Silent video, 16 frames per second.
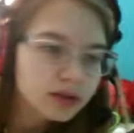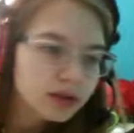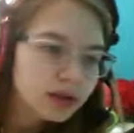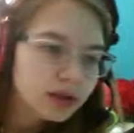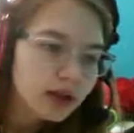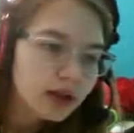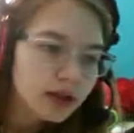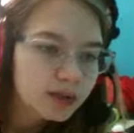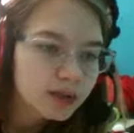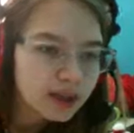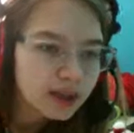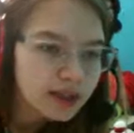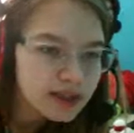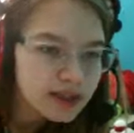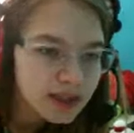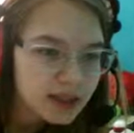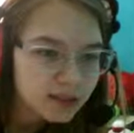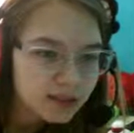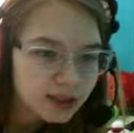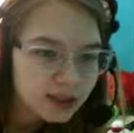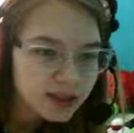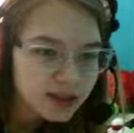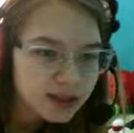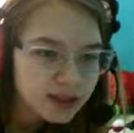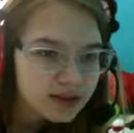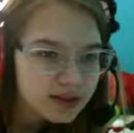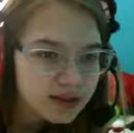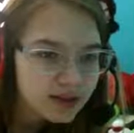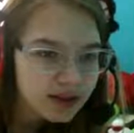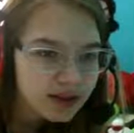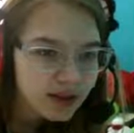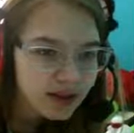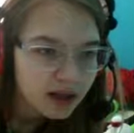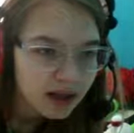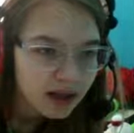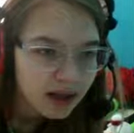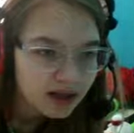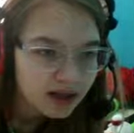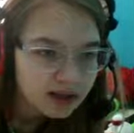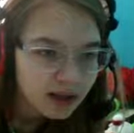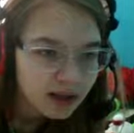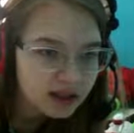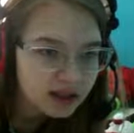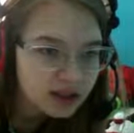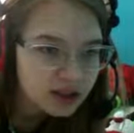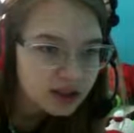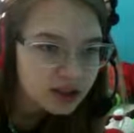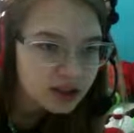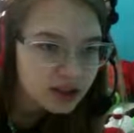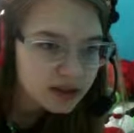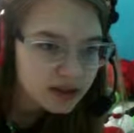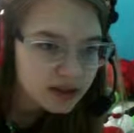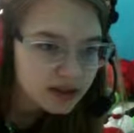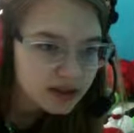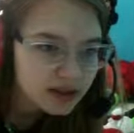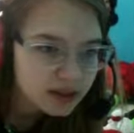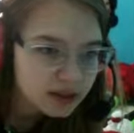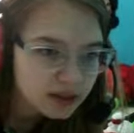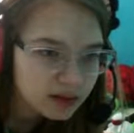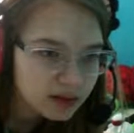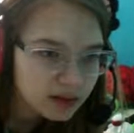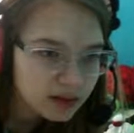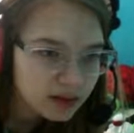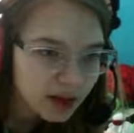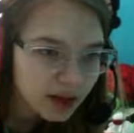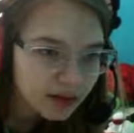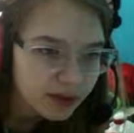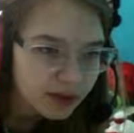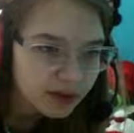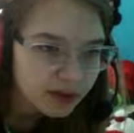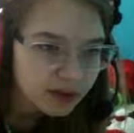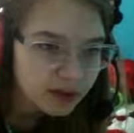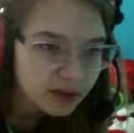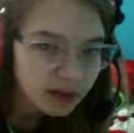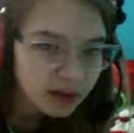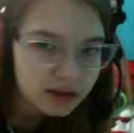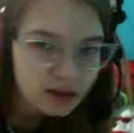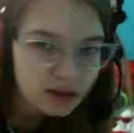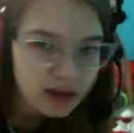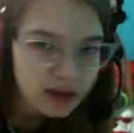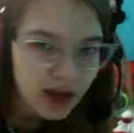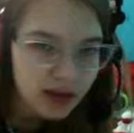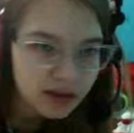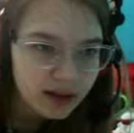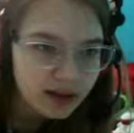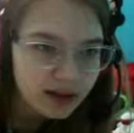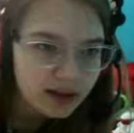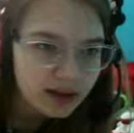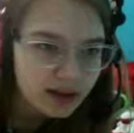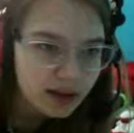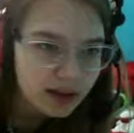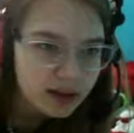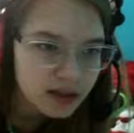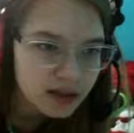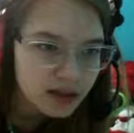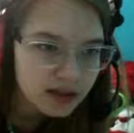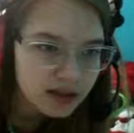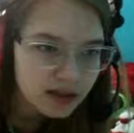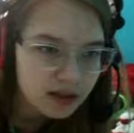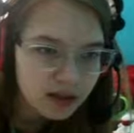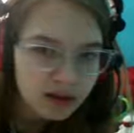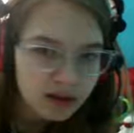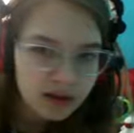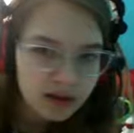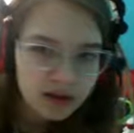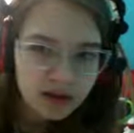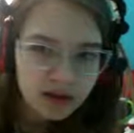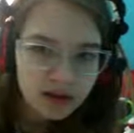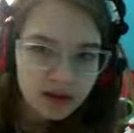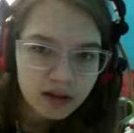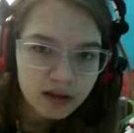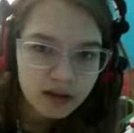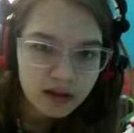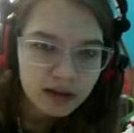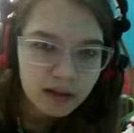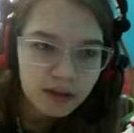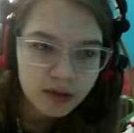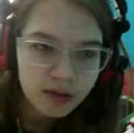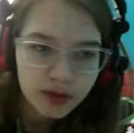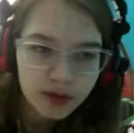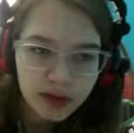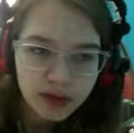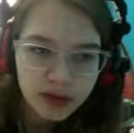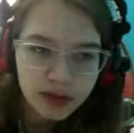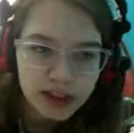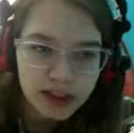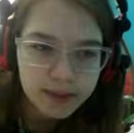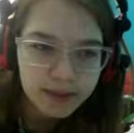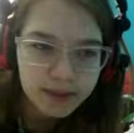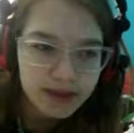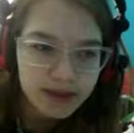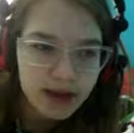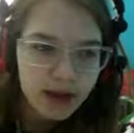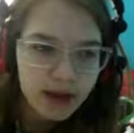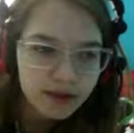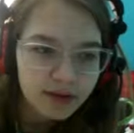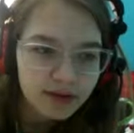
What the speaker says: in a really deep voice, and then it's just nothing in the sky until the moon literally splits in half.